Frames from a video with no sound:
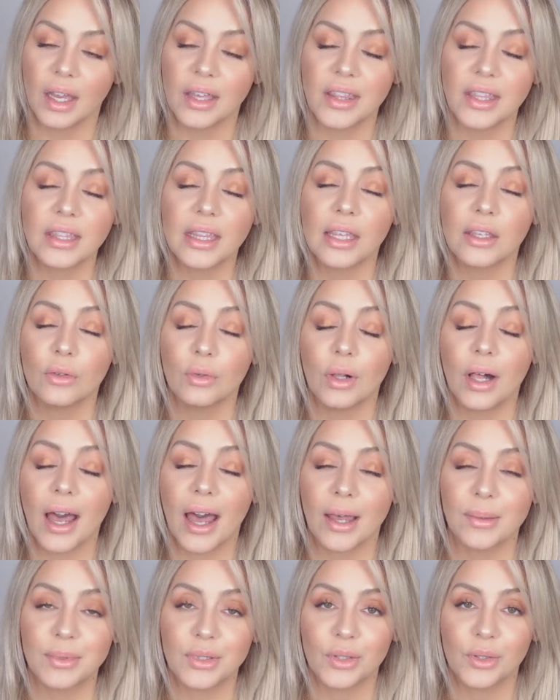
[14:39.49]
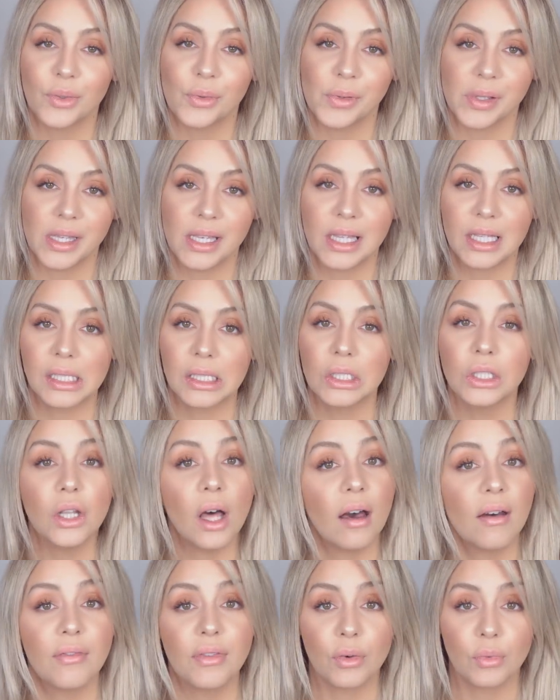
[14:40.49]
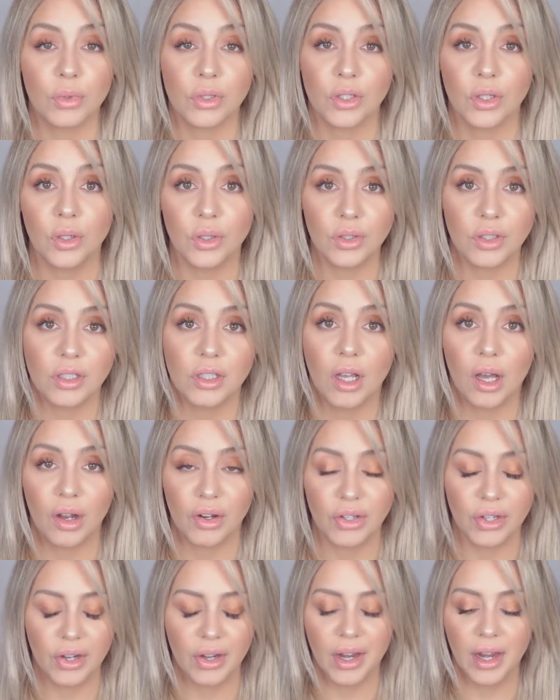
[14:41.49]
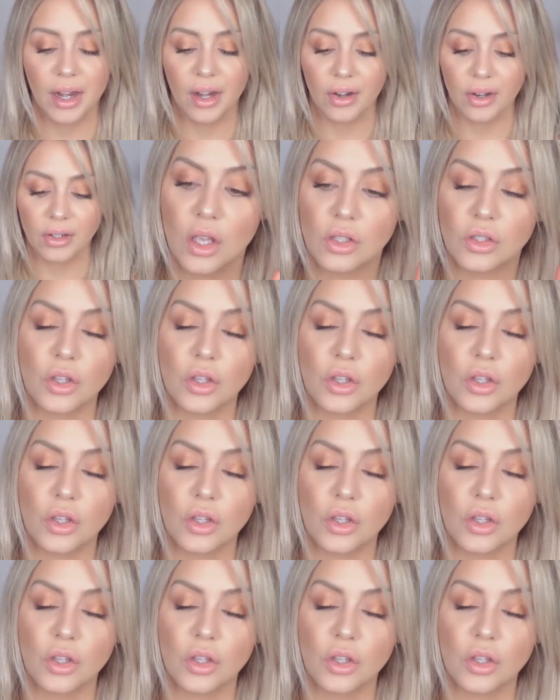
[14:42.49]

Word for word: I think that you will absolutely love the results on your hair.